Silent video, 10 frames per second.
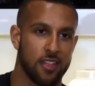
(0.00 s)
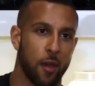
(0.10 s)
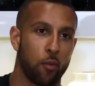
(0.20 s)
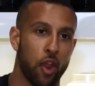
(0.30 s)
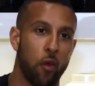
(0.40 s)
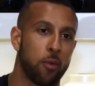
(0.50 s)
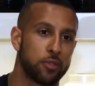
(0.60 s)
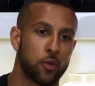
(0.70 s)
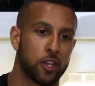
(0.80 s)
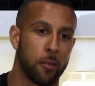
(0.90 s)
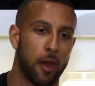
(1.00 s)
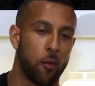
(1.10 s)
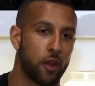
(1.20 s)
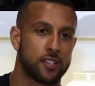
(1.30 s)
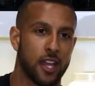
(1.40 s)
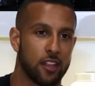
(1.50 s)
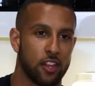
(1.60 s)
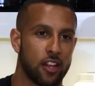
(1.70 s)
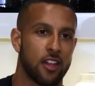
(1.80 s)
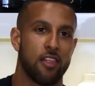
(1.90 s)
they will know what I'm talking about when I say
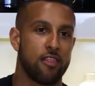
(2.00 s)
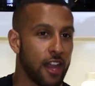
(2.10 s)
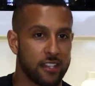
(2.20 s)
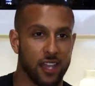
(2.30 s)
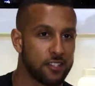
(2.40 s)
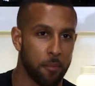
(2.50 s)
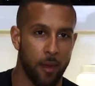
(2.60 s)
that they taste the